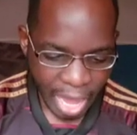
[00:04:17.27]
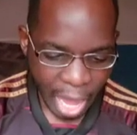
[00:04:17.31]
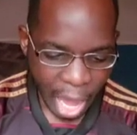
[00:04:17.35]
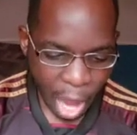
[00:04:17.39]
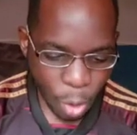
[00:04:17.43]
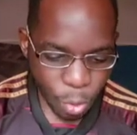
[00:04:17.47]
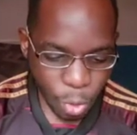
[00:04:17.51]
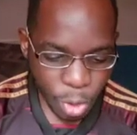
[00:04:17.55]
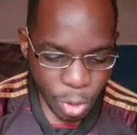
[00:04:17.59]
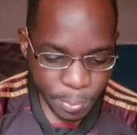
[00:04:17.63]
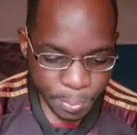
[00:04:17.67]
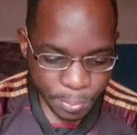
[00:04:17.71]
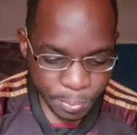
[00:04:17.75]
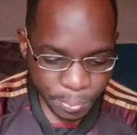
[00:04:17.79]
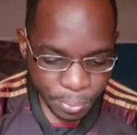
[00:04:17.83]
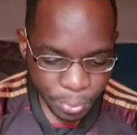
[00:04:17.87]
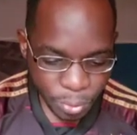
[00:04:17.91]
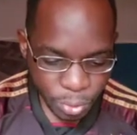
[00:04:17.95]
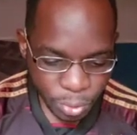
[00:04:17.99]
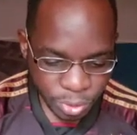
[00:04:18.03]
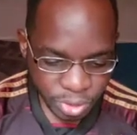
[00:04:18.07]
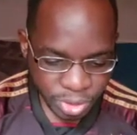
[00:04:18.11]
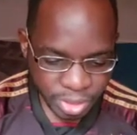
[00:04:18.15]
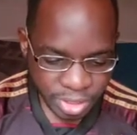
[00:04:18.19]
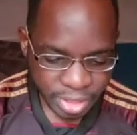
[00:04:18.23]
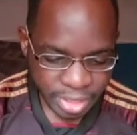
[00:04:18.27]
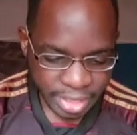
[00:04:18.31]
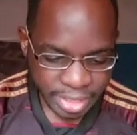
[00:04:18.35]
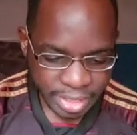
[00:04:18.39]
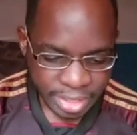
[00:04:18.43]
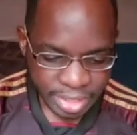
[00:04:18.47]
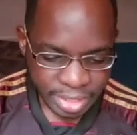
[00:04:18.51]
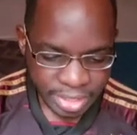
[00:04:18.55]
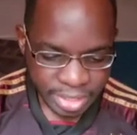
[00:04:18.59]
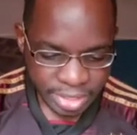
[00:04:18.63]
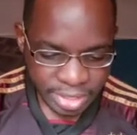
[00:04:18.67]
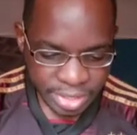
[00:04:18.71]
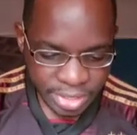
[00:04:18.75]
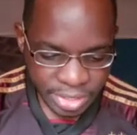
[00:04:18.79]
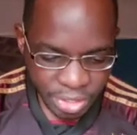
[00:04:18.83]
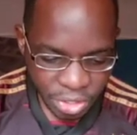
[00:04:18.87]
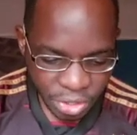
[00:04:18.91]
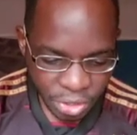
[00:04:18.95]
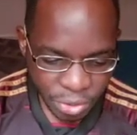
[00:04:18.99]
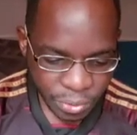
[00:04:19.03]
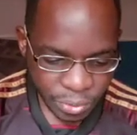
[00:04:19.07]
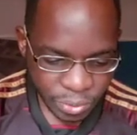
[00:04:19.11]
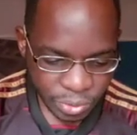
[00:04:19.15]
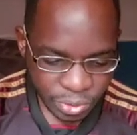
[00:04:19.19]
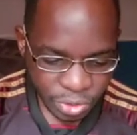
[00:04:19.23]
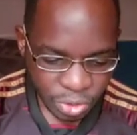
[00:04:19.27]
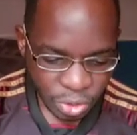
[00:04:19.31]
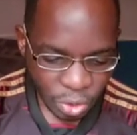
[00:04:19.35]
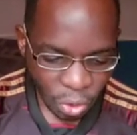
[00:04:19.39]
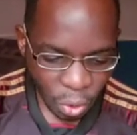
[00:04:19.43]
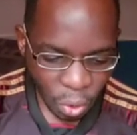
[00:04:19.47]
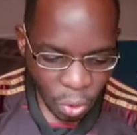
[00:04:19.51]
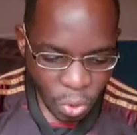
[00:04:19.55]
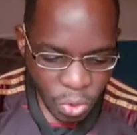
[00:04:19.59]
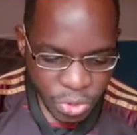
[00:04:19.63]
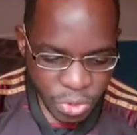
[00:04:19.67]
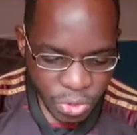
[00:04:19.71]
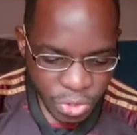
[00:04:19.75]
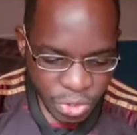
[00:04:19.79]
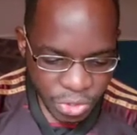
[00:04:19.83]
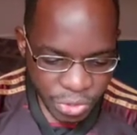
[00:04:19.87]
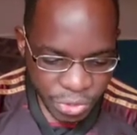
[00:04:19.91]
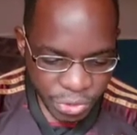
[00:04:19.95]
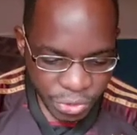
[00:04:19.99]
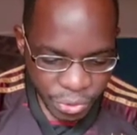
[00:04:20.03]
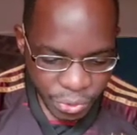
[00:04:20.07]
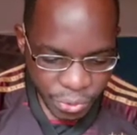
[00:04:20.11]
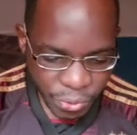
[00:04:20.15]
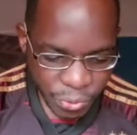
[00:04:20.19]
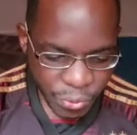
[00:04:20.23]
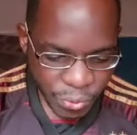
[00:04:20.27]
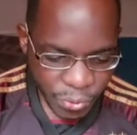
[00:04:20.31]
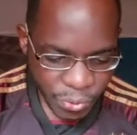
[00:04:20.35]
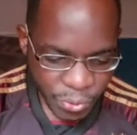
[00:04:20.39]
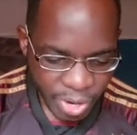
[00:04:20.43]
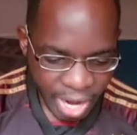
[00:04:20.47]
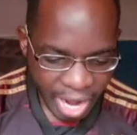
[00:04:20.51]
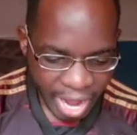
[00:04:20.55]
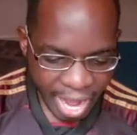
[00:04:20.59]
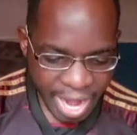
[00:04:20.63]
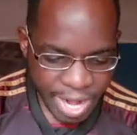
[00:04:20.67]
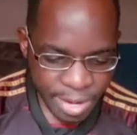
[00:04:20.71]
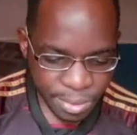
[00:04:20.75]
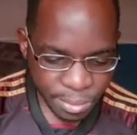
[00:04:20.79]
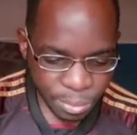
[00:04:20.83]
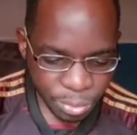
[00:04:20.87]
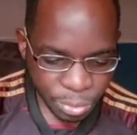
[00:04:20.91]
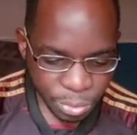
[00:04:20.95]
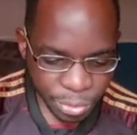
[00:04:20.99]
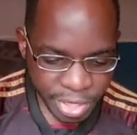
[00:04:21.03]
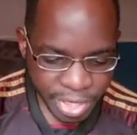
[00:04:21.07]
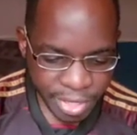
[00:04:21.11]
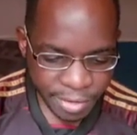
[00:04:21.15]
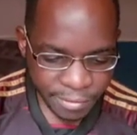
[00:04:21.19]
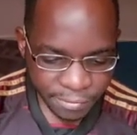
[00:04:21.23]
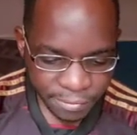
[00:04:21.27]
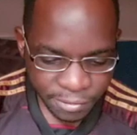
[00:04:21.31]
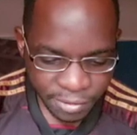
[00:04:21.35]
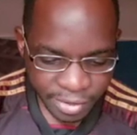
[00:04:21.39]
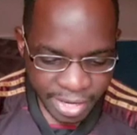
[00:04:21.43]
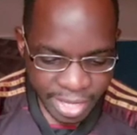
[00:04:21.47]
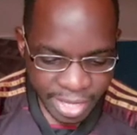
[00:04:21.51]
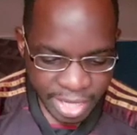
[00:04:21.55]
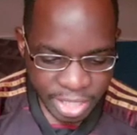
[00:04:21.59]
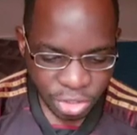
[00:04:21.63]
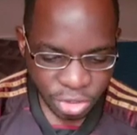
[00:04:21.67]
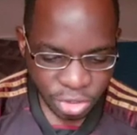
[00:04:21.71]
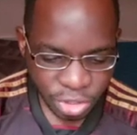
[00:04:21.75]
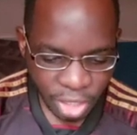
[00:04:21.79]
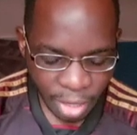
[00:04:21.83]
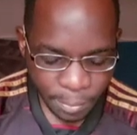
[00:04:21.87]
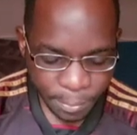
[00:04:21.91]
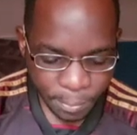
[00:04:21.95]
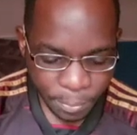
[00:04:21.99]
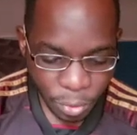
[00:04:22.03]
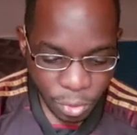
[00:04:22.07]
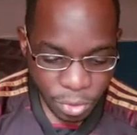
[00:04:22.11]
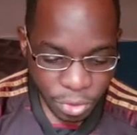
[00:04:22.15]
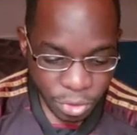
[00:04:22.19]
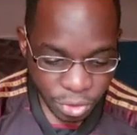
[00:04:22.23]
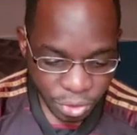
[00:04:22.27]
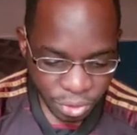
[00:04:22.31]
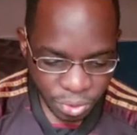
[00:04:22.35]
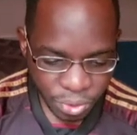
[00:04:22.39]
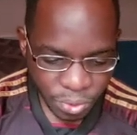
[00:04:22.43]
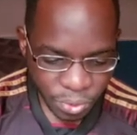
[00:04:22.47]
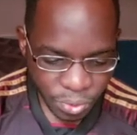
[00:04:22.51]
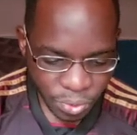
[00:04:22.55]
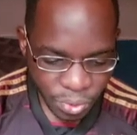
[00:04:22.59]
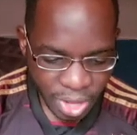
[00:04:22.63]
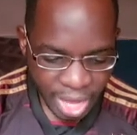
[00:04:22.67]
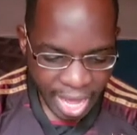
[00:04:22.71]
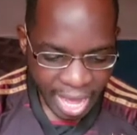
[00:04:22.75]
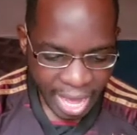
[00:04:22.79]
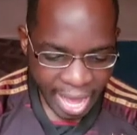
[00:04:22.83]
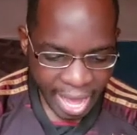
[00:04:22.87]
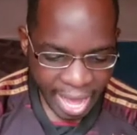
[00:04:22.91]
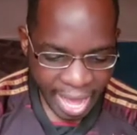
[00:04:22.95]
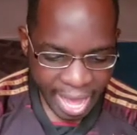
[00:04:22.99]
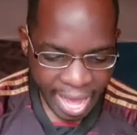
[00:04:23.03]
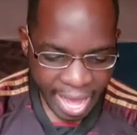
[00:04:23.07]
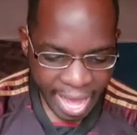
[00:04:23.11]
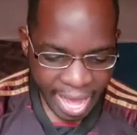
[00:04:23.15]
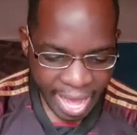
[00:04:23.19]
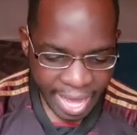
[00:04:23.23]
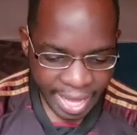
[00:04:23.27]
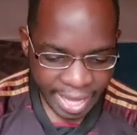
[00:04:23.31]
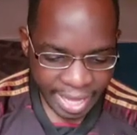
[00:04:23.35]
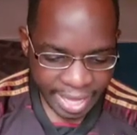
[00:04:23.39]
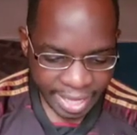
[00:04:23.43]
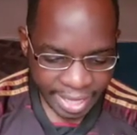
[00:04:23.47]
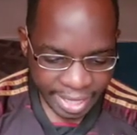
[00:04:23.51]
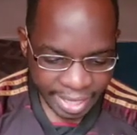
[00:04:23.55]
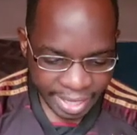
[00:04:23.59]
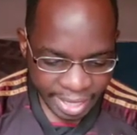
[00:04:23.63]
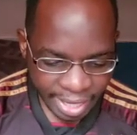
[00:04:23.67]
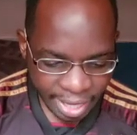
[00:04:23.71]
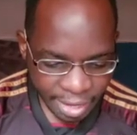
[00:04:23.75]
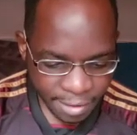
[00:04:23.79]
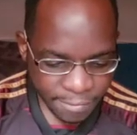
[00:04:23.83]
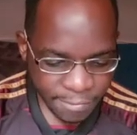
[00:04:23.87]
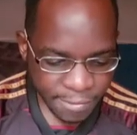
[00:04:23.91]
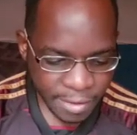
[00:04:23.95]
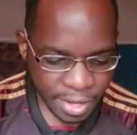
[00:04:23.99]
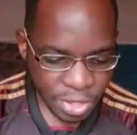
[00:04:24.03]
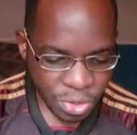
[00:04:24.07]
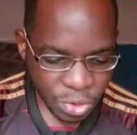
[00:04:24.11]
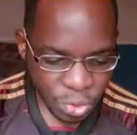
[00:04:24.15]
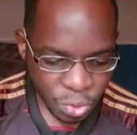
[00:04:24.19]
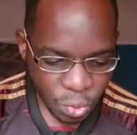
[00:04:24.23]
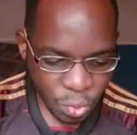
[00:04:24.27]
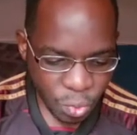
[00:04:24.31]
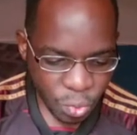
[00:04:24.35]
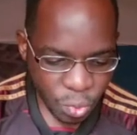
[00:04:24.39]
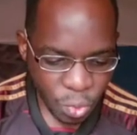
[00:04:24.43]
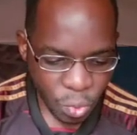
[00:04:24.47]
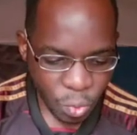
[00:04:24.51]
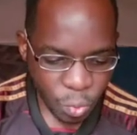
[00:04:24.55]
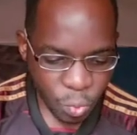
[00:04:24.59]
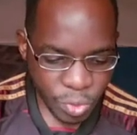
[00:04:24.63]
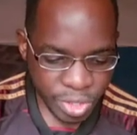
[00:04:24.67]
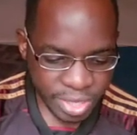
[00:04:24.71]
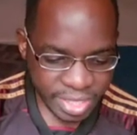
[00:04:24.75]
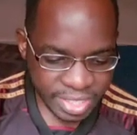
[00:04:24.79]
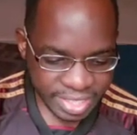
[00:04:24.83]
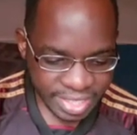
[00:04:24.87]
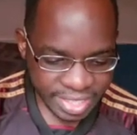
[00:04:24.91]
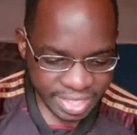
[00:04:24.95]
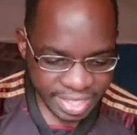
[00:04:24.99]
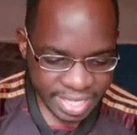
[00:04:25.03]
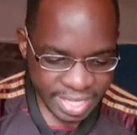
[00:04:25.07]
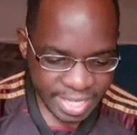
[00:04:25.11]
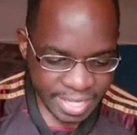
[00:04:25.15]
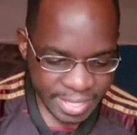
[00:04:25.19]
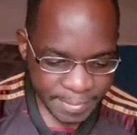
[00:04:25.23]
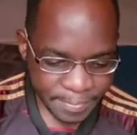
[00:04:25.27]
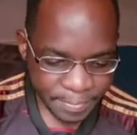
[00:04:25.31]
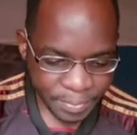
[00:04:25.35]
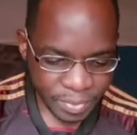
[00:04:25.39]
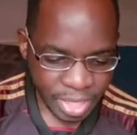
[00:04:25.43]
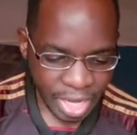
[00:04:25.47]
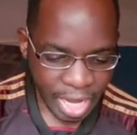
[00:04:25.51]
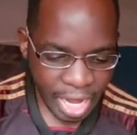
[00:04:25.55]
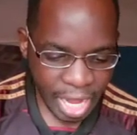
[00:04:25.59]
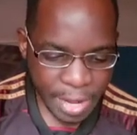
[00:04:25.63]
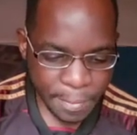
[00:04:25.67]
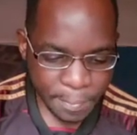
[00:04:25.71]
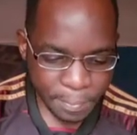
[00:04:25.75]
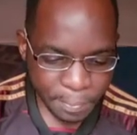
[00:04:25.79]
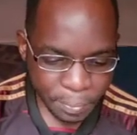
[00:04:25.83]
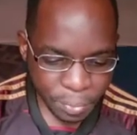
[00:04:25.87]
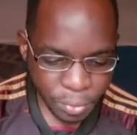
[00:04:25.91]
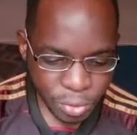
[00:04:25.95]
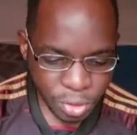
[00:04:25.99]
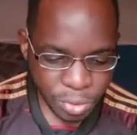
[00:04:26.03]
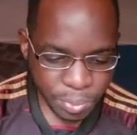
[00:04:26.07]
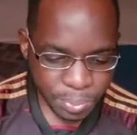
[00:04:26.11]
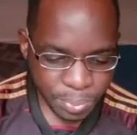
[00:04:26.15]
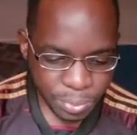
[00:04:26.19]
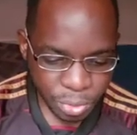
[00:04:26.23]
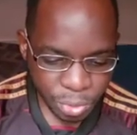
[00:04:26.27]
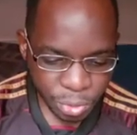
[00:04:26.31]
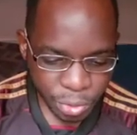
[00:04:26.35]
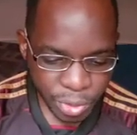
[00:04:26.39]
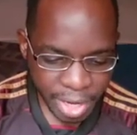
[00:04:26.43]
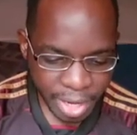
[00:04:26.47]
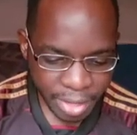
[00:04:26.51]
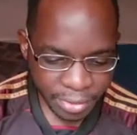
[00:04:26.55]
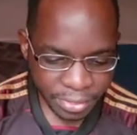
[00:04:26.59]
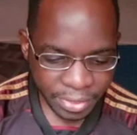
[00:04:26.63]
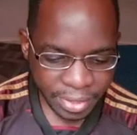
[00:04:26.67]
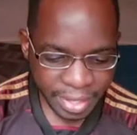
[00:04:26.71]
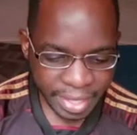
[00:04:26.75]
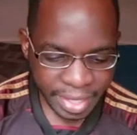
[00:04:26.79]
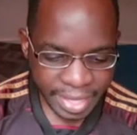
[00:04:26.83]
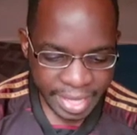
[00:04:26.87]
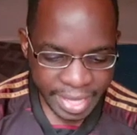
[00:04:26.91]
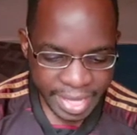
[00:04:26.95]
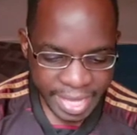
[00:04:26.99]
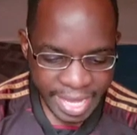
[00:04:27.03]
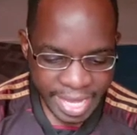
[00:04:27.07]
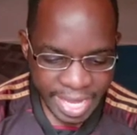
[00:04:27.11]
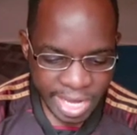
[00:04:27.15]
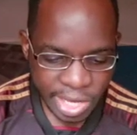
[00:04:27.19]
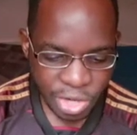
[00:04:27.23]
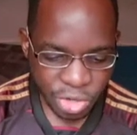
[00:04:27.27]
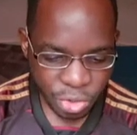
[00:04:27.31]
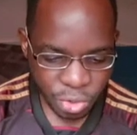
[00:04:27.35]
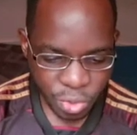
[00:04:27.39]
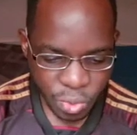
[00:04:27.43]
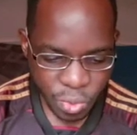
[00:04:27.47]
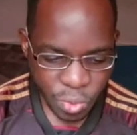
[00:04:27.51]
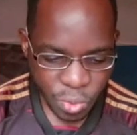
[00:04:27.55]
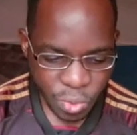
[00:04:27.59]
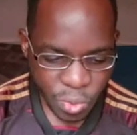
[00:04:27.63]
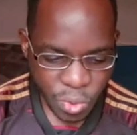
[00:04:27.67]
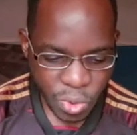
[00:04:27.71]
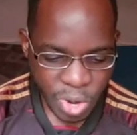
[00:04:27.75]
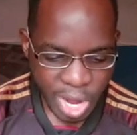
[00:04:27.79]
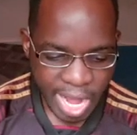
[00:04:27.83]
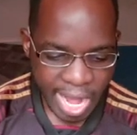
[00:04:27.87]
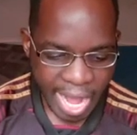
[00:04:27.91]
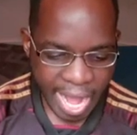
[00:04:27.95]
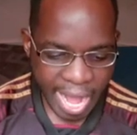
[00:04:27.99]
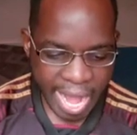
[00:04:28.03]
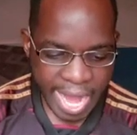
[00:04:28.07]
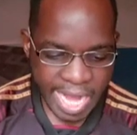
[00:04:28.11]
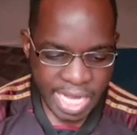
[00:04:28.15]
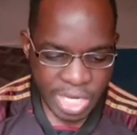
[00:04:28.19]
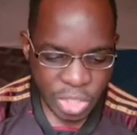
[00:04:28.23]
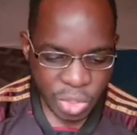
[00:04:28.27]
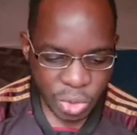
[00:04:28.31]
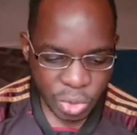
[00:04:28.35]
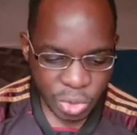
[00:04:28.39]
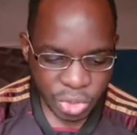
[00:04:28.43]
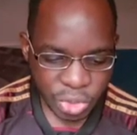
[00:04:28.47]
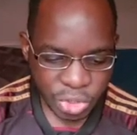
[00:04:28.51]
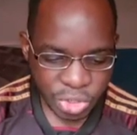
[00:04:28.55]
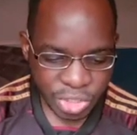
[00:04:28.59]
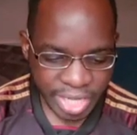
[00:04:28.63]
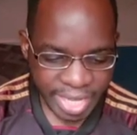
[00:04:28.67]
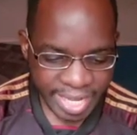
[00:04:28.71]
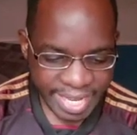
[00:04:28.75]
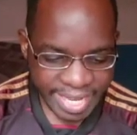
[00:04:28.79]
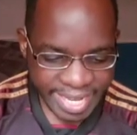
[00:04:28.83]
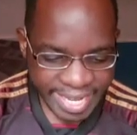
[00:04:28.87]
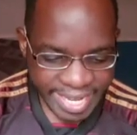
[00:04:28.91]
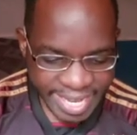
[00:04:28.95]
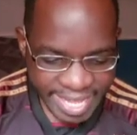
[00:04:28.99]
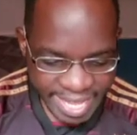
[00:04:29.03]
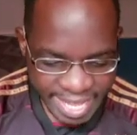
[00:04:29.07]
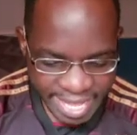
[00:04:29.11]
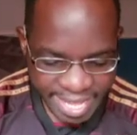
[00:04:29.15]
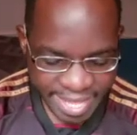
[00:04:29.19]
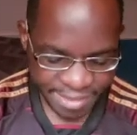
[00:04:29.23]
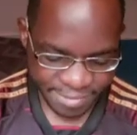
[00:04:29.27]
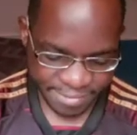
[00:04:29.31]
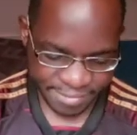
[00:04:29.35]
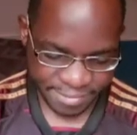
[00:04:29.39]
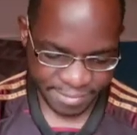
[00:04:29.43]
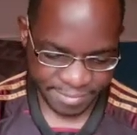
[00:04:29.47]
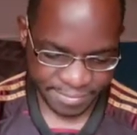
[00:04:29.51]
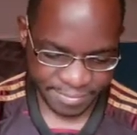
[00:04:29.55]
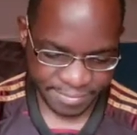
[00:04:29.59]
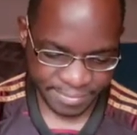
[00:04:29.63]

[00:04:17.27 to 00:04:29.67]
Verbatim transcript: I will put sinews on you and bring flesh upon you, cover you with skin, and put breath in you, and you shall live.